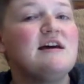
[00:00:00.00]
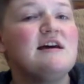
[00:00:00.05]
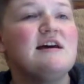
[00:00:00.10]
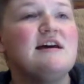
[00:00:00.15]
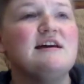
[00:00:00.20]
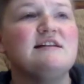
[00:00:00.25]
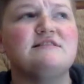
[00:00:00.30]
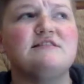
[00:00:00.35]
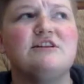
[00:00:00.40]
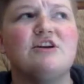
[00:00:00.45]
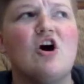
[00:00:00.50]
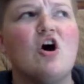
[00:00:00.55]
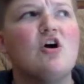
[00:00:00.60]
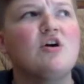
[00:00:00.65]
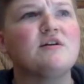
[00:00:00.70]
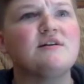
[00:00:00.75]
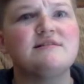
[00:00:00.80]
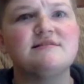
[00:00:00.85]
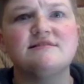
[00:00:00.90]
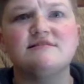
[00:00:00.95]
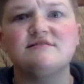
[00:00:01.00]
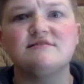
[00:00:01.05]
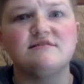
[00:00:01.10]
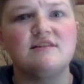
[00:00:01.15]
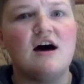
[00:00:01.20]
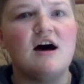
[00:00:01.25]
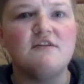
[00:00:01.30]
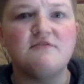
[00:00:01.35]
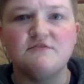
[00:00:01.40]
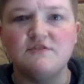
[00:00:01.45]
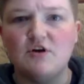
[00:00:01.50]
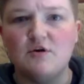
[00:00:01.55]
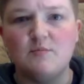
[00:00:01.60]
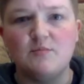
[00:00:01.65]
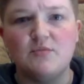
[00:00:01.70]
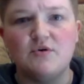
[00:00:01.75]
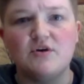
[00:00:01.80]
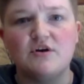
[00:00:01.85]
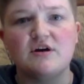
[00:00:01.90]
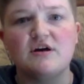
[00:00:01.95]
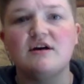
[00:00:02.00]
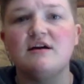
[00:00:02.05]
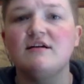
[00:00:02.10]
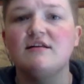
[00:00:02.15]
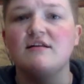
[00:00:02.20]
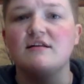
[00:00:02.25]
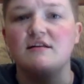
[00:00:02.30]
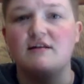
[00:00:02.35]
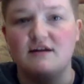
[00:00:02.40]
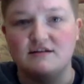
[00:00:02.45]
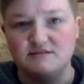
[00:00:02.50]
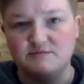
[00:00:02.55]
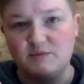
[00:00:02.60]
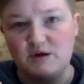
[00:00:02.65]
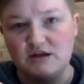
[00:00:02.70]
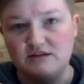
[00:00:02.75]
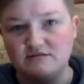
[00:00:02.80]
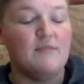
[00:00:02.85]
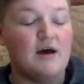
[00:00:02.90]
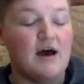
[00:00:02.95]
It's an Artist's Loft notebook, not sponsored.